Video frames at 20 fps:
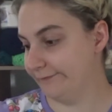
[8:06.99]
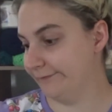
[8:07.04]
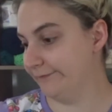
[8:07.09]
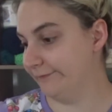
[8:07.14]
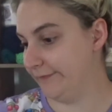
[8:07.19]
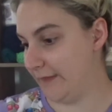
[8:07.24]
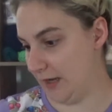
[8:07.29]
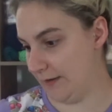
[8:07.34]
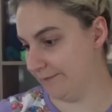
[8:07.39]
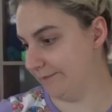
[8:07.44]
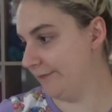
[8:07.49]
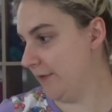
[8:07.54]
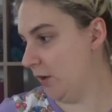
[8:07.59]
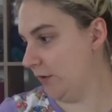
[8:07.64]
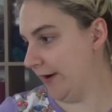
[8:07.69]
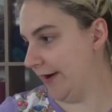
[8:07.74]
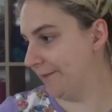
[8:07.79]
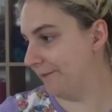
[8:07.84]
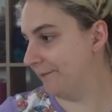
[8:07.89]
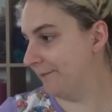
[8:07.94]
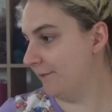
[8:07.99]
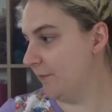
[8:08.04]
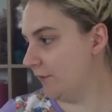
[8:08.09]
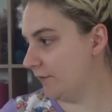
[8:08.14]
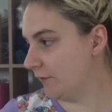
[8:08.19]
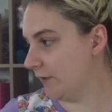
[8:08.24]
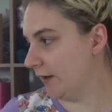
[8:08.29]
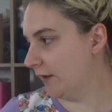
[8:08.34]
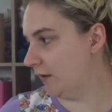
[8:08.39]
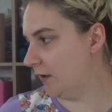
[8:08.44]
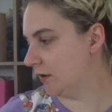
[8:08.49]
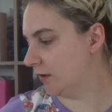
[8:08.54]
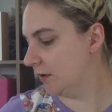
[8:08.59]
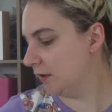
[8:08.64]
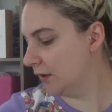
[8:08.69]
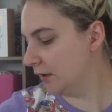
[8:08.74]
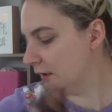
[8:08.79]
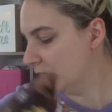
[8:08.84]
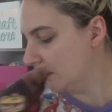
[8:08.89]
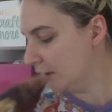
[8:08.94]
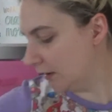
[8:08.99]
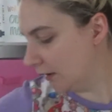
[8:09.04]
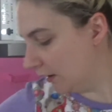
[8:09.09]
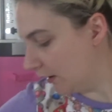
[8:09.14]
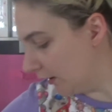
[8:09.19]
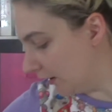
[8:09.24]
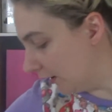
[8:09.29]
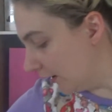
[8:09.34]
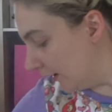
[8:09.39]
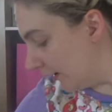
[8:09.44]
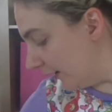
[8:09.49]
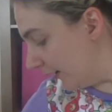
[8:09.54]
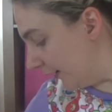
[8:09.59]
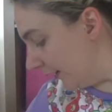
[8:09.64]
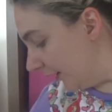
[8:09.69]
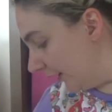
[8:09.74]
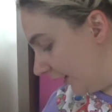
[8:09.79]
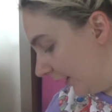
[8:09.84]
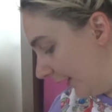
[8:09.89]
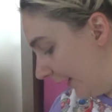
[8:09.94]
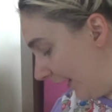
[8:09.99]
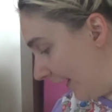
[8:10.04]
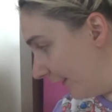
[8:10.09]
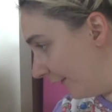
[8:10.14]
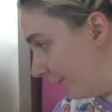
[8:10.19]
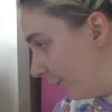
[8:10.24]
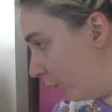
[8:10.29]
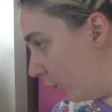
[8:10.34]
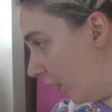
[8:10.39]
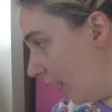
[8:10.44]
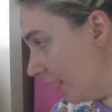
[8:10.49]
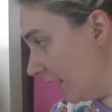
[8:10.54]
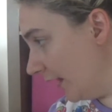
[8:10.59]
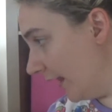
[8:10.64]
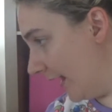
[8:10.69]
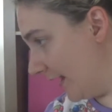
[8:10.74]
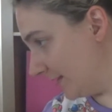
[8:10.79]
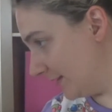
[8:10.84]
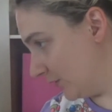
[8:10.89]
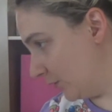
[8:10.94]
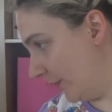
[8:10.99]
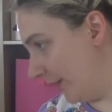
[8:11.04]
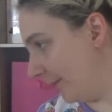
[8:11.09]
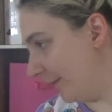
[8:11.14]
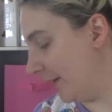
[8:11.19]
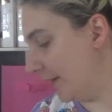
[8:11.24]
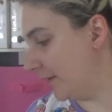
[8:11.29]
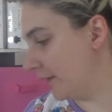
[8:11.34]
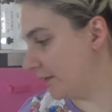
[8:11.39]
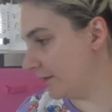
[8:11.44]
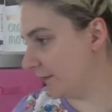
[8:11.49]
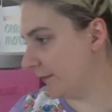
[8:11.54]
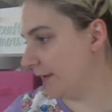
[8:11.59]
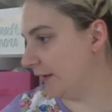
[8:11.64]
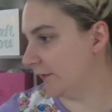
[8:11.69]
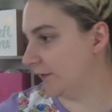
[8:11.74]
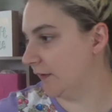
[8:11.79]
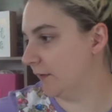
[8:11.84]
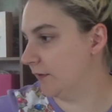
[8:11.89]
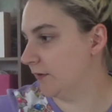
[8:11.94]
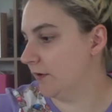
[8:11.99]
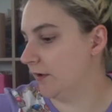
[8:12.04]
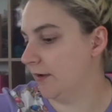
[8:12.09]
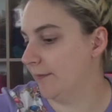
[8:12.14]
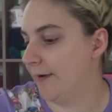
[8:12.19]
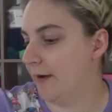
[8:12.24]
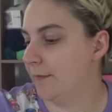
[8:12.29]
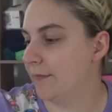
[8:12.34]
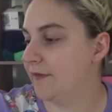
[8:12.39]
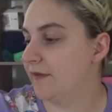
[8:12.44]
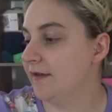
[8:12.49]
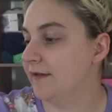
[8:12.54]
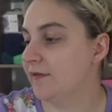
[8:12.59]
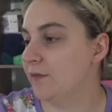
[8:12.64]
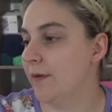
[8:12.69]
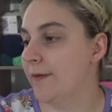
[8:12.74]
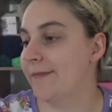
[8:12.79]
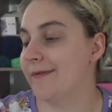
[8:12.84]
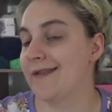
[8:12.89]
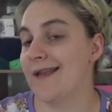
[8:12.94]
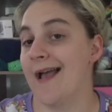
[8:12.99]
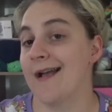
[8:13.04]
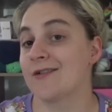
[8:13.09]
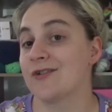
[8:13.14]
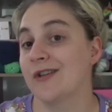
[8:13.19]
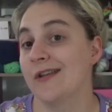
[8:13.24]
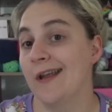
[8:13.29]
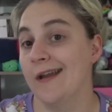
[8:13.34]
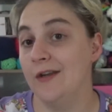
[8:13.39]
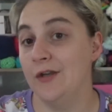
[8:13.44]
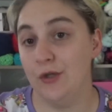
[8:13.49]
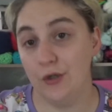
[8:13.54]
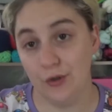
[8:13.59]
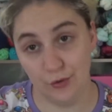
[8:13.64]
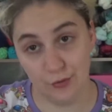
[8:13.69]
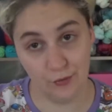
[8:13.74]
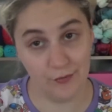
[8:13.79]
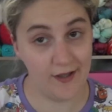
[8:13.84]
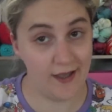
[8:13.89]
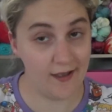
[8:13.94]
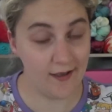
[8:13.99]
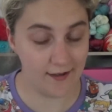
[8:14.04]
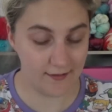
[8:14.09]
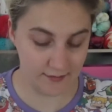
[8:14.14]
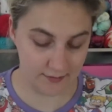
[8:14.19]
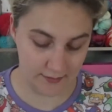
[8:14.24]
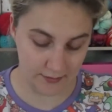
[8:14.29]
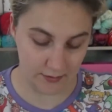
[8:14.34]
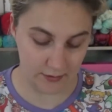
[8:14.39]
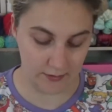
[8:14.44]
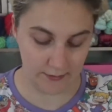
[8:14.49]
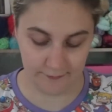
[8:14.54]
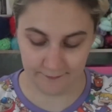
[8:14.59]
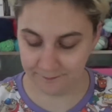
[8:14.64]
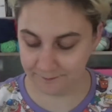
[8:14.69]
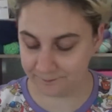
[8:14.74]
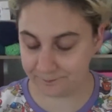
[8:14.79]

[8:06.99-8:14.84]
Yeah, okay, moving right along. I have one last whip and then something else I want to talk about, but this whip is actually a new cast on.